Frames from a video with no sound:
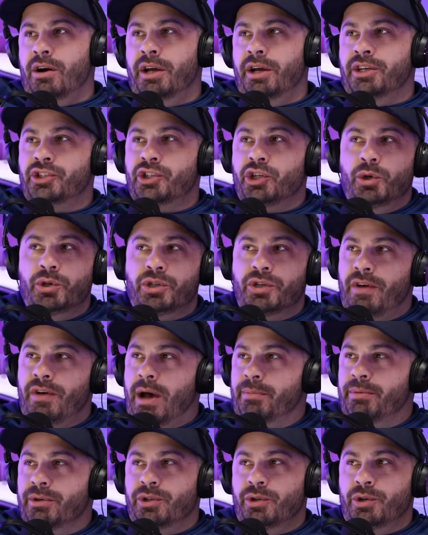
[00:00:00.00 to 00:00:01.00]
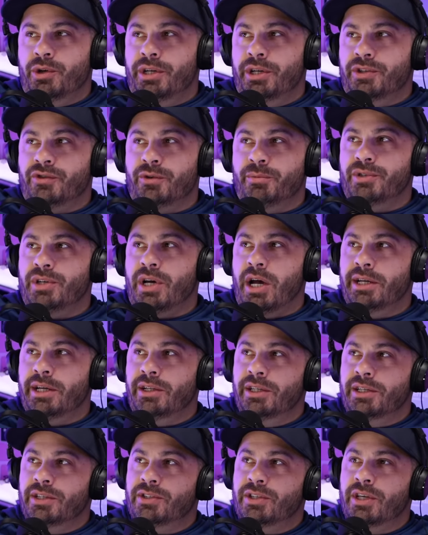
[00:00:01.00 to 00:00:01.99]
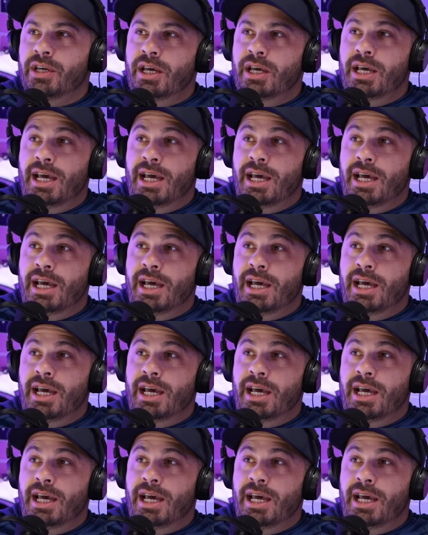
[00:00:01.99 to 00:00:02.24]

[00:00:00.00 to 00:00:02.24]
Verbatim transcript: exclusive opportunities from Titleist,